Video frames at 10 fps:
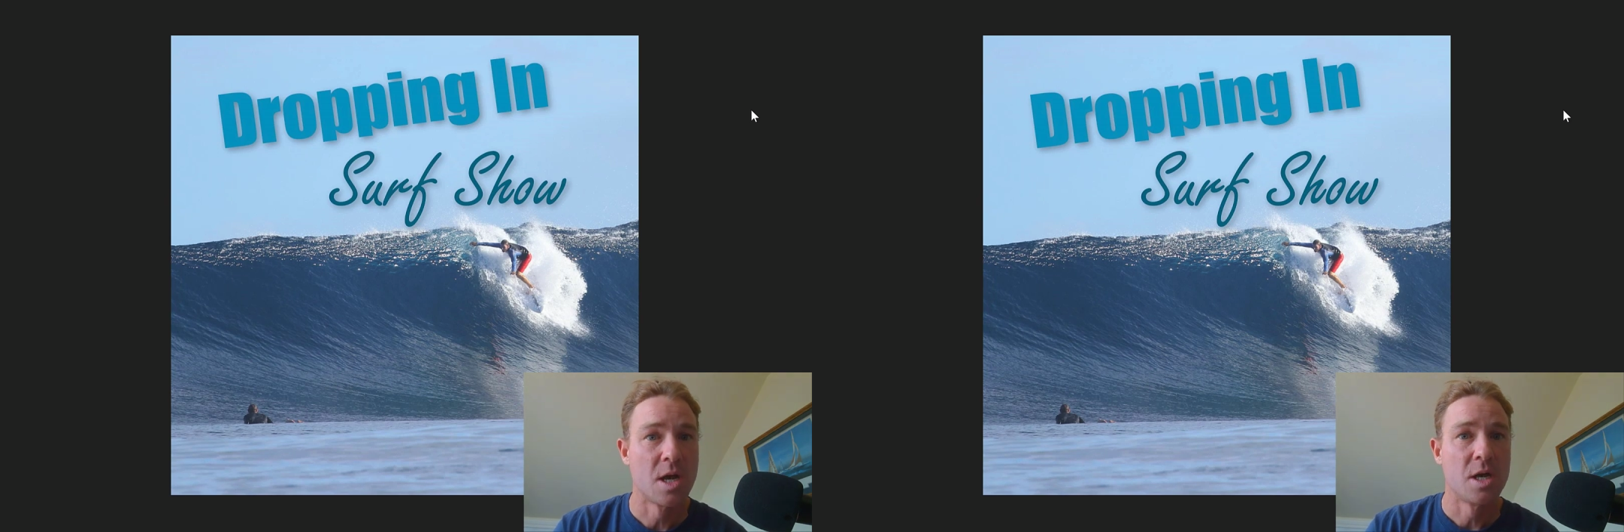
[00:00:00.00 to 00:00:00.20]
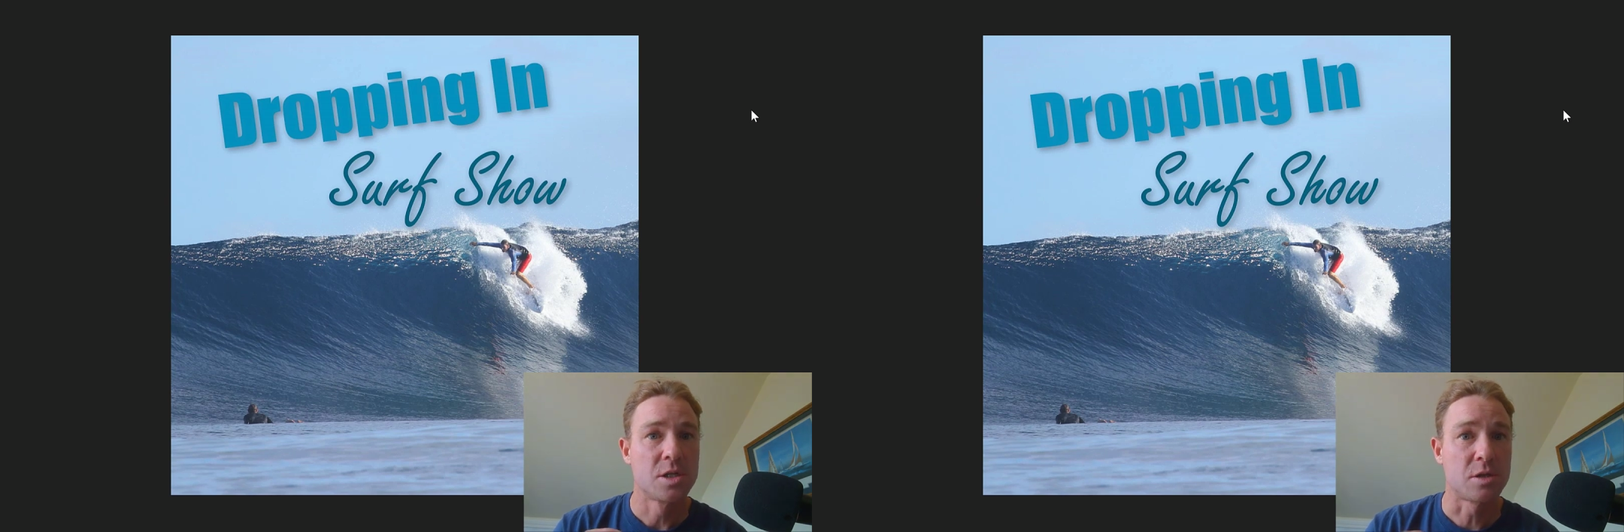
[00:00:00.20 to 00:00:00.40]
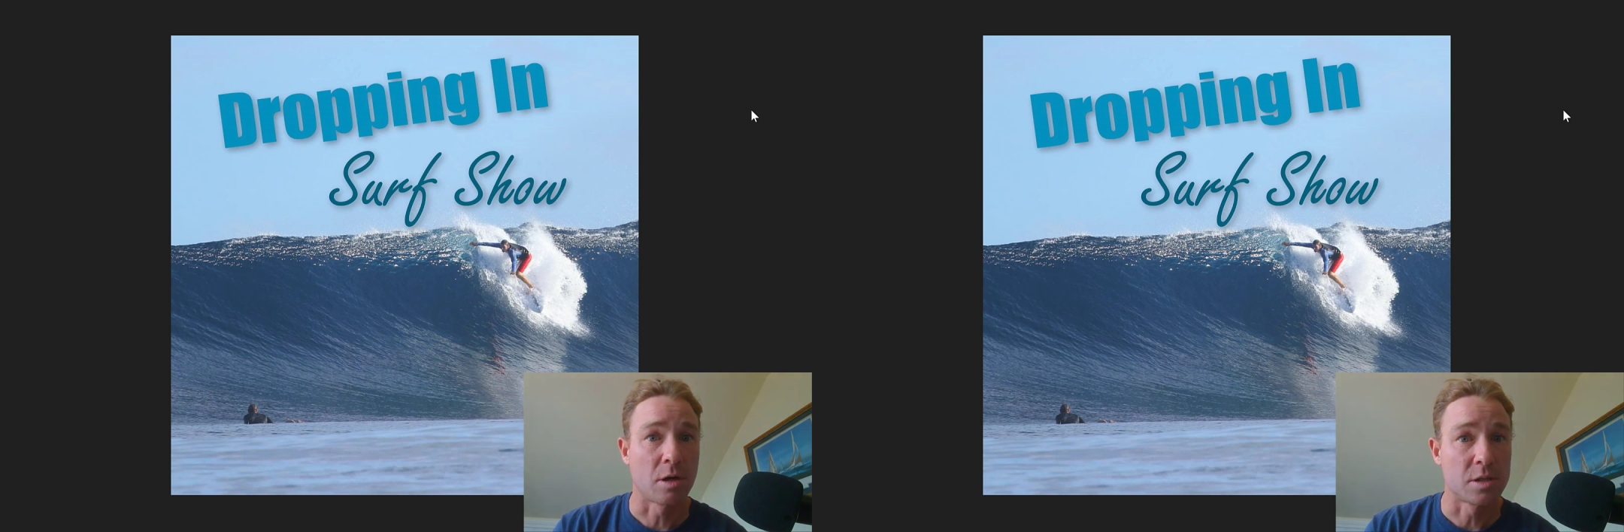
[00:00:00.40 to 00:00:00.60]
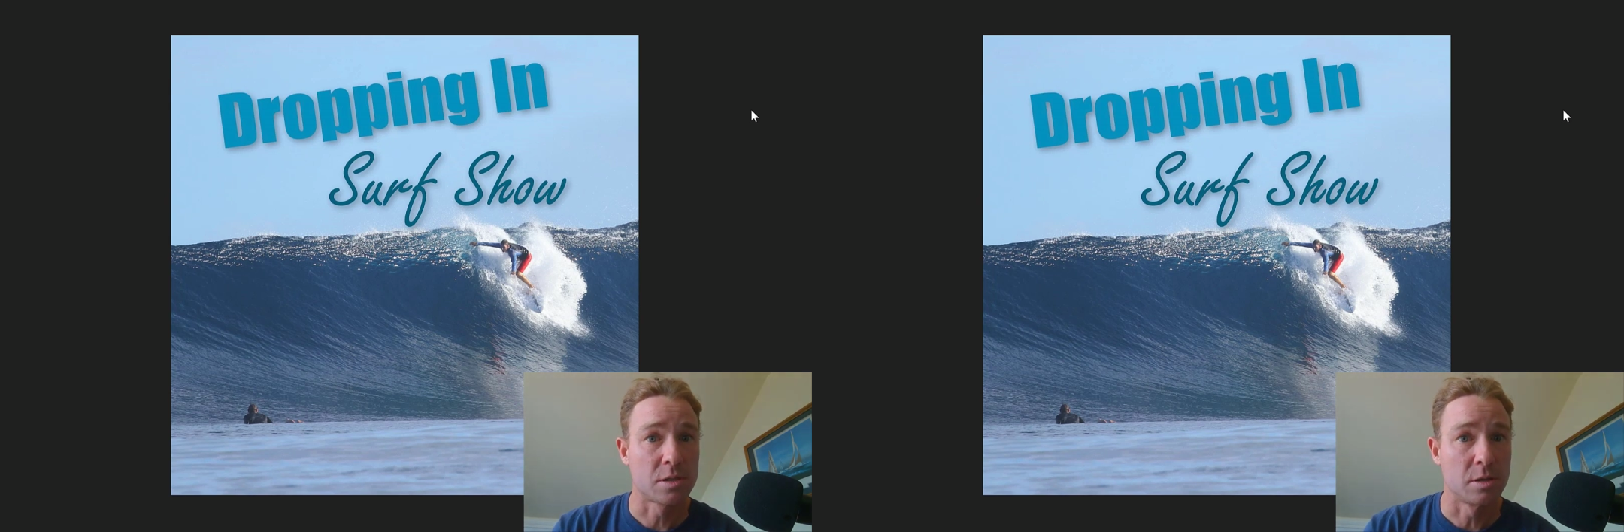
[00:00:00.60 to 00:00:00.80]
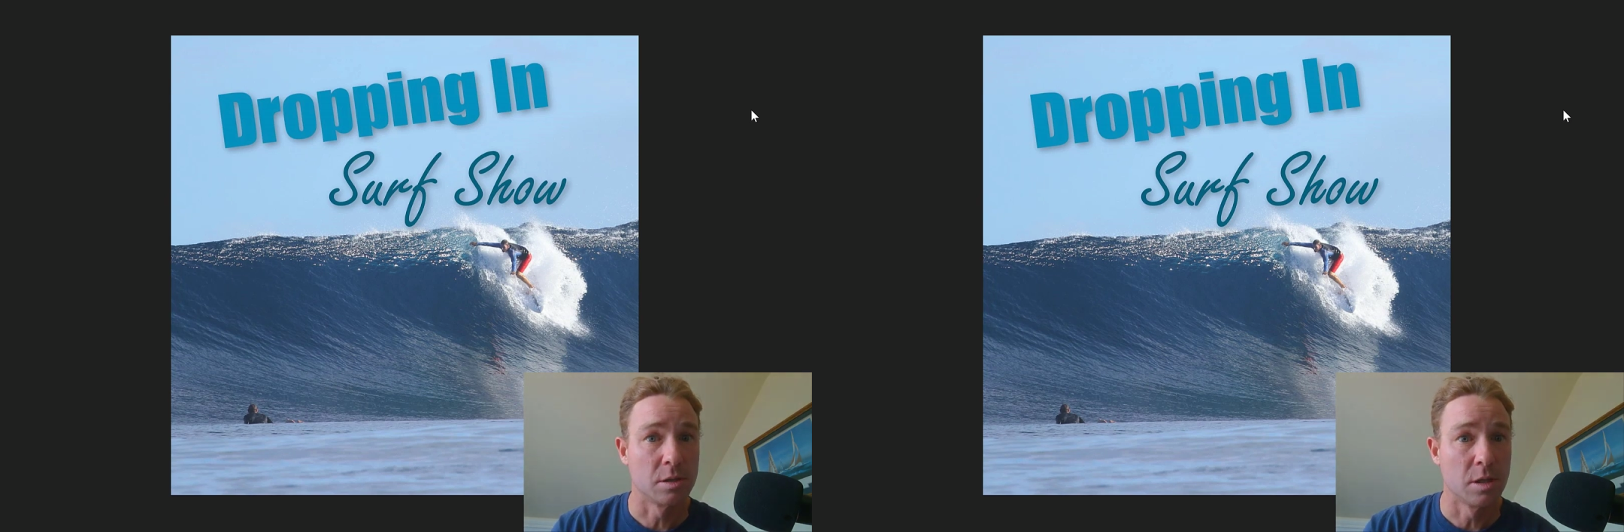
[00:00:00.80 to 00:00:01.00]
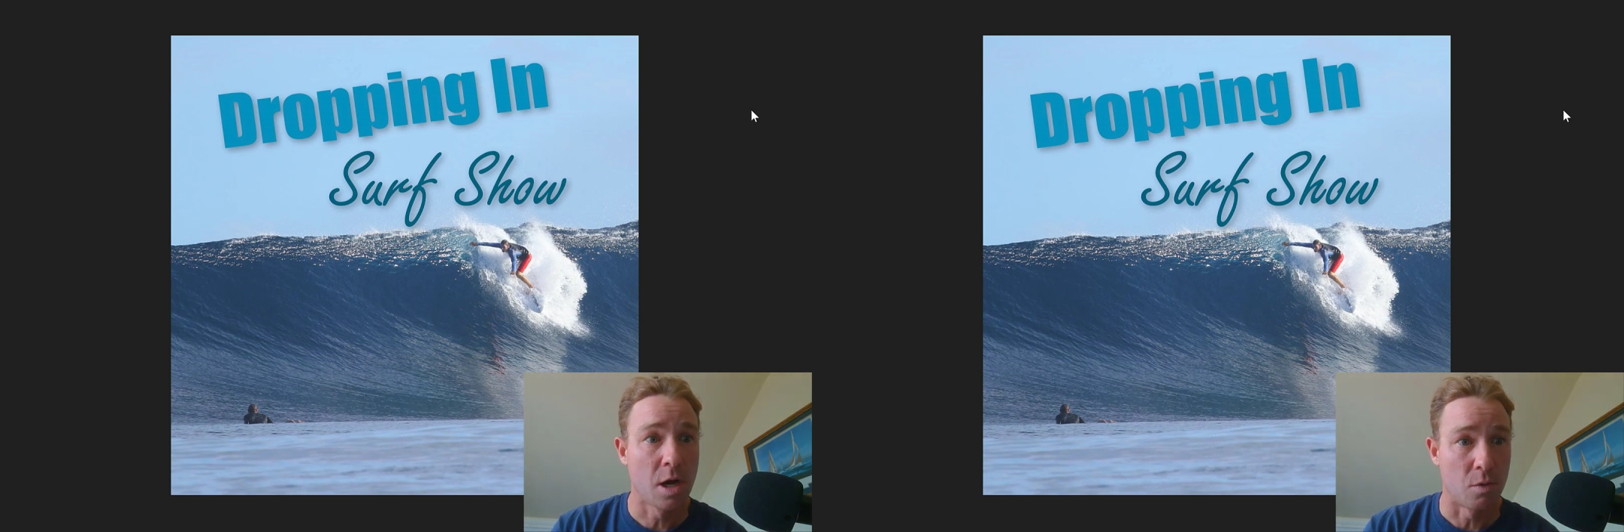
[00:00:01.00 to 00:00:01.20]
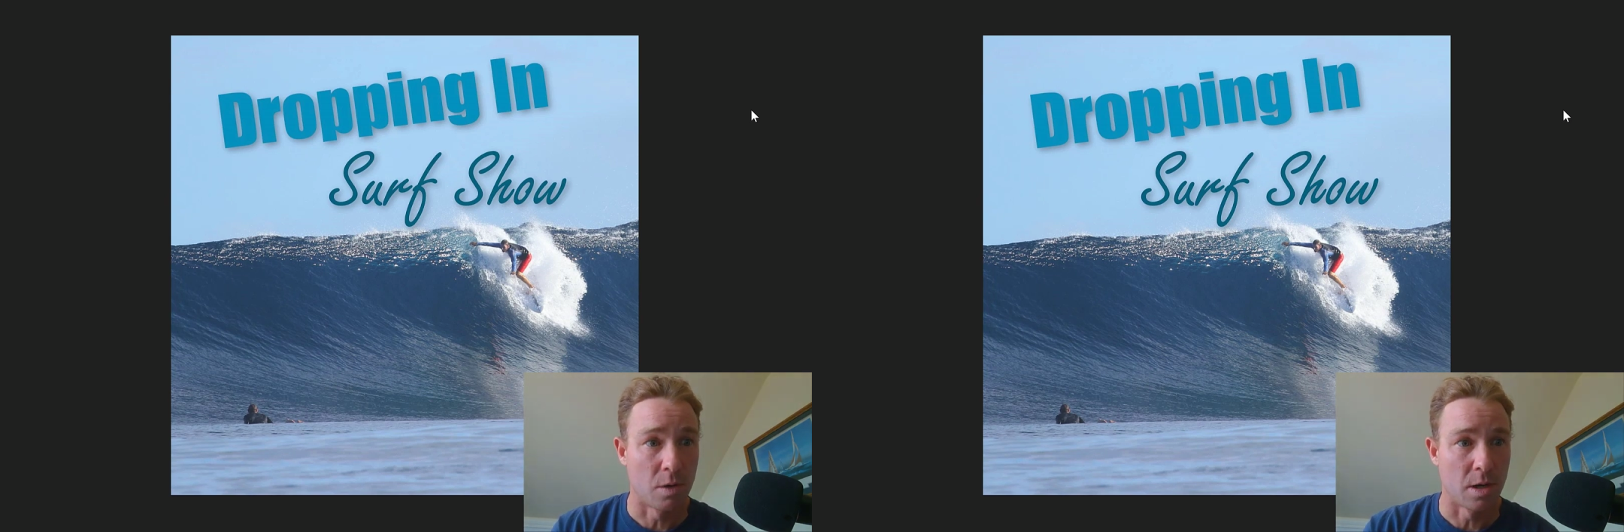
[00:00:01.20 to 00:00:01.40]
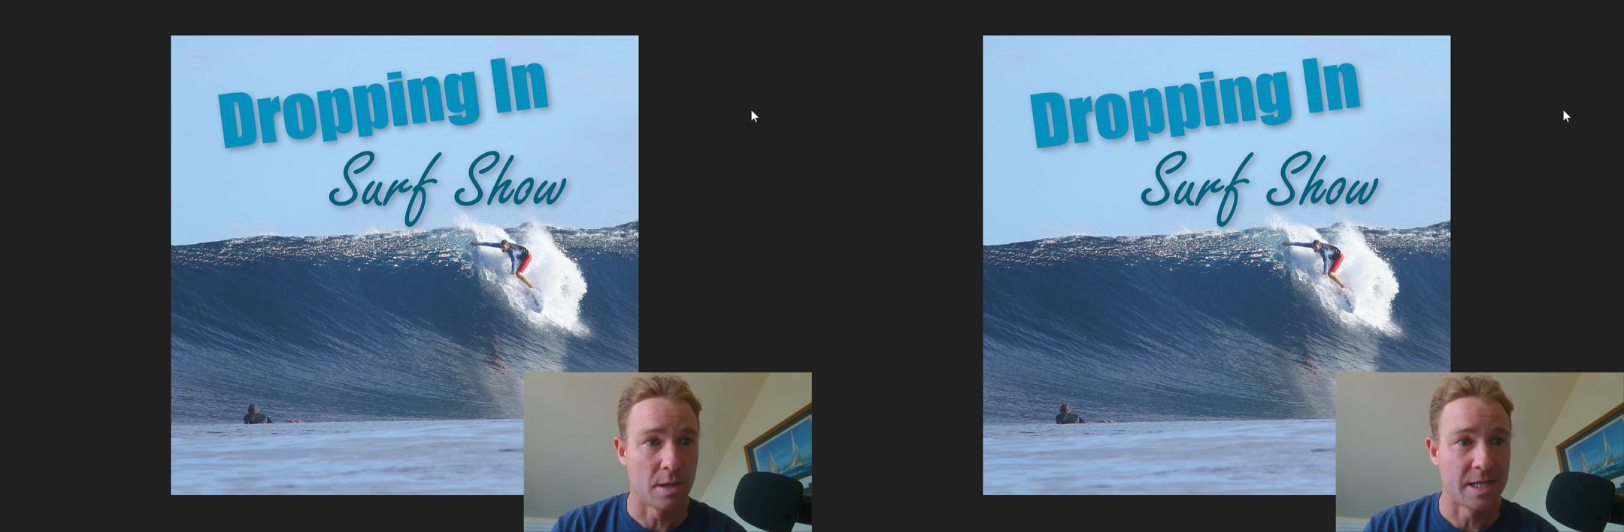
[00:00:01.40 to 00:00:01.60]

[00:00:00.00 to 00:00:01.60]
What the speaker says: starts to lower.